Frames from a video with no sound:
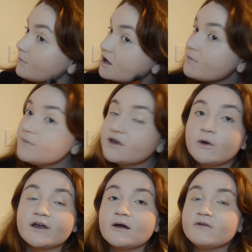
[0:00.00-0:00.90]
I mean, I might be
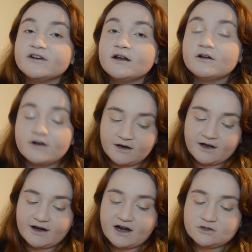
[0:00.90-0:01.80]
going out every day looking
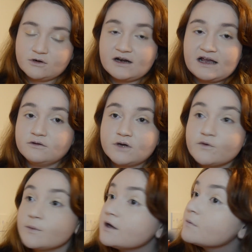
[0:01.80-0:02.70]
like an actual clown to
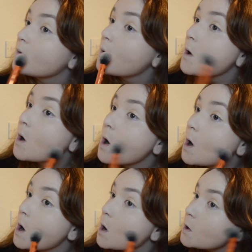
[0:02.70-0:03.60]
other people.
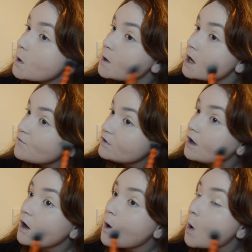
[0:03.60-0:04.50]
You never
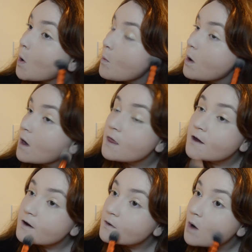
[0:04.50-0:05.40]
know, but
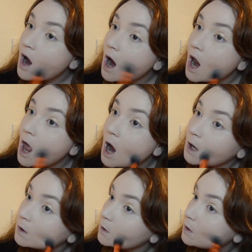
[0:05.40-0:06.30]
this is what I
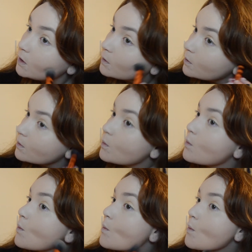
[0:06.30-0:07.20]
like to do.
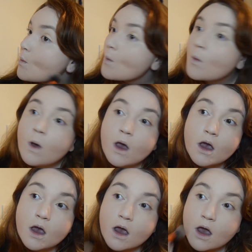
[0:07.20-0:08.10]

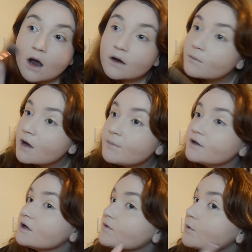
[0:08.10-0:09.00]
Yeah, because in my
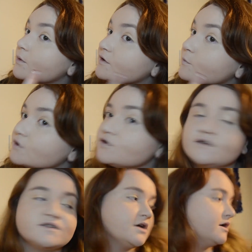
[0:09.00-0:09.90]
opinion, I put way too much on
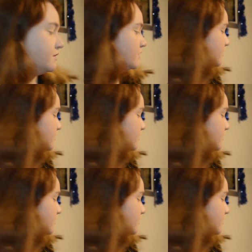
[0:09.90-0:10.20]
this side.